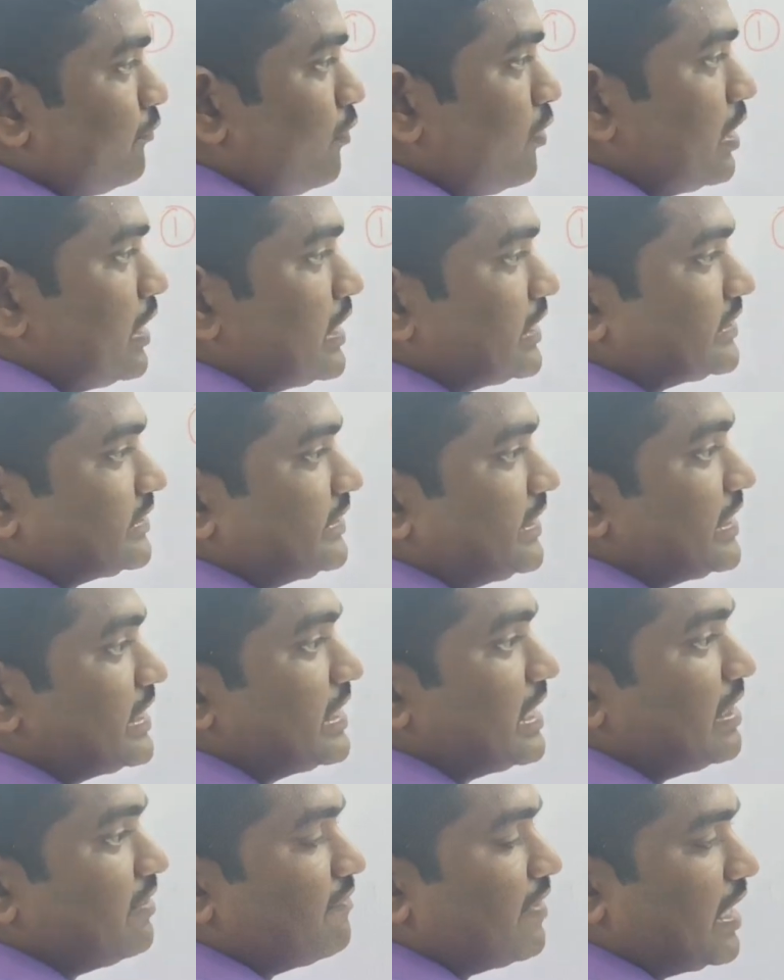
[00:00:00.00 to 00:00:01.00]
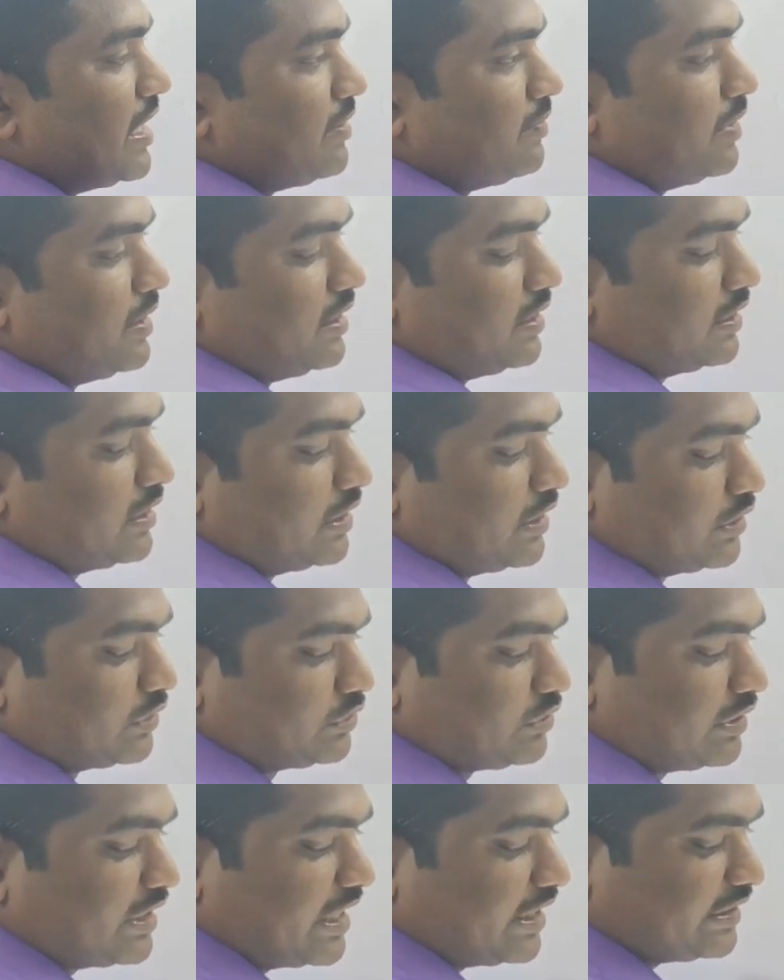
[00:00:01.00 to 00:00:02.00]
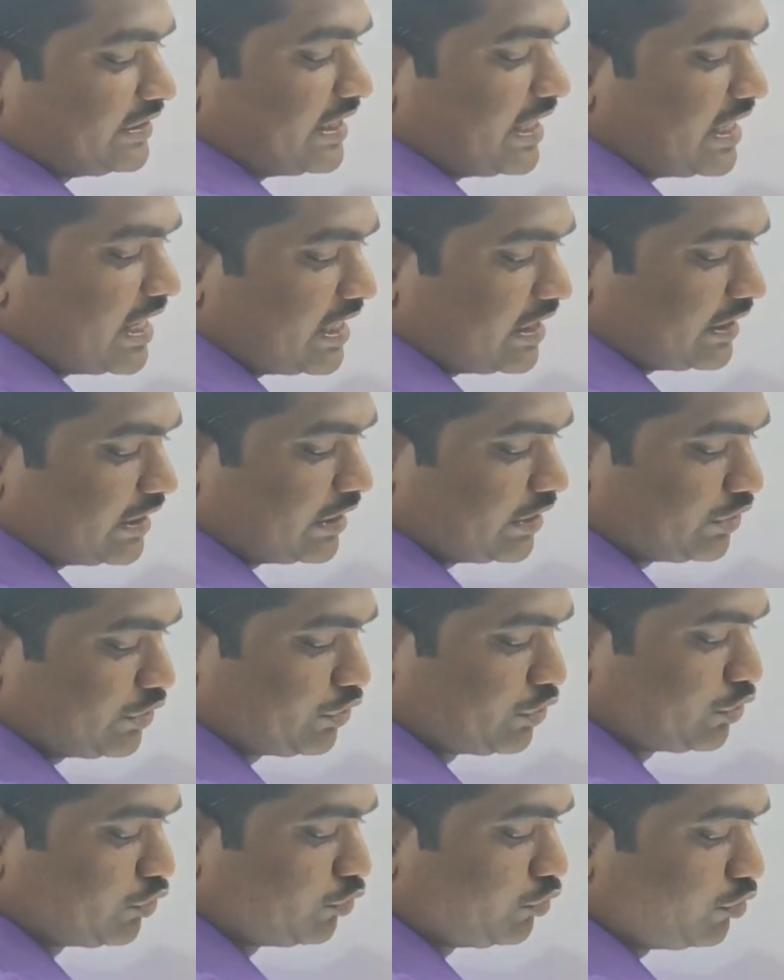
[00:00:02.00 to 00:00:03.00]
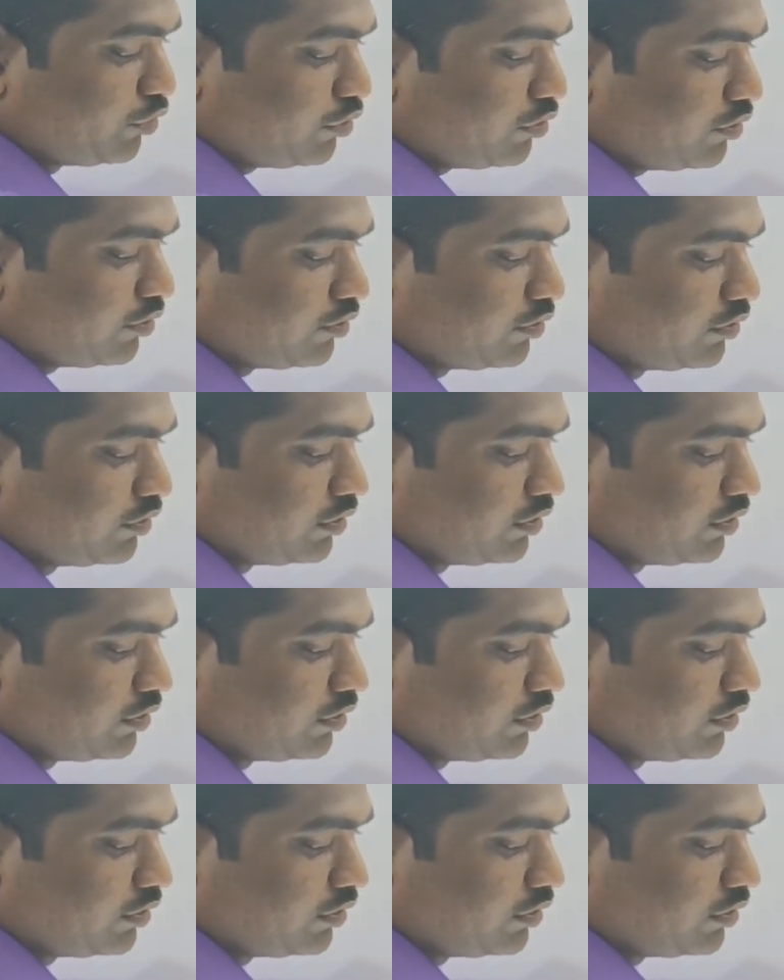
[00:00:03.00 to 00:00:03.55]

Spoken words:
only single variable so that there are two